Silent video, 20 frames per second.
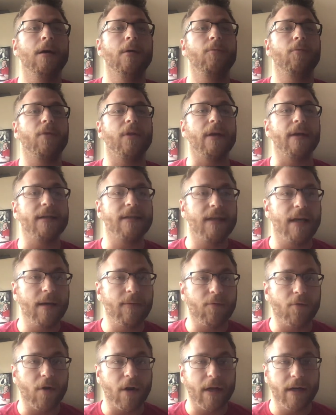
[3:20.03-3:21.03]
Please
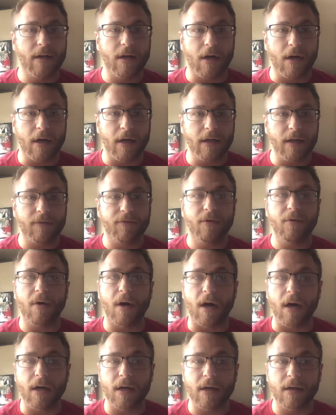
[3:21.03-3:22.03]
keep working hard if you
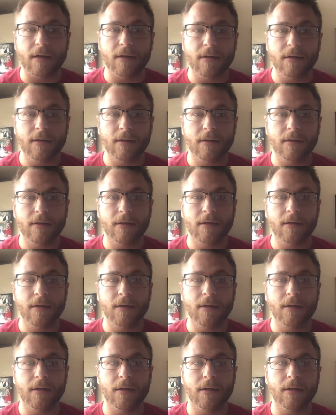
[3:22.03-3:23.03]
are.
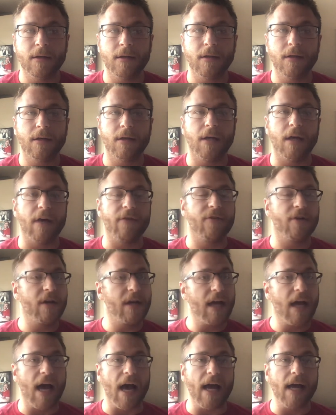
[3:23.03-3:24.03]
If you're
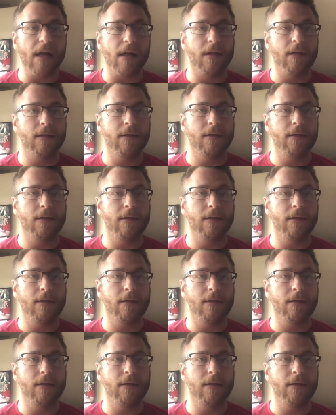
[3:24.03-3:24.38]
not,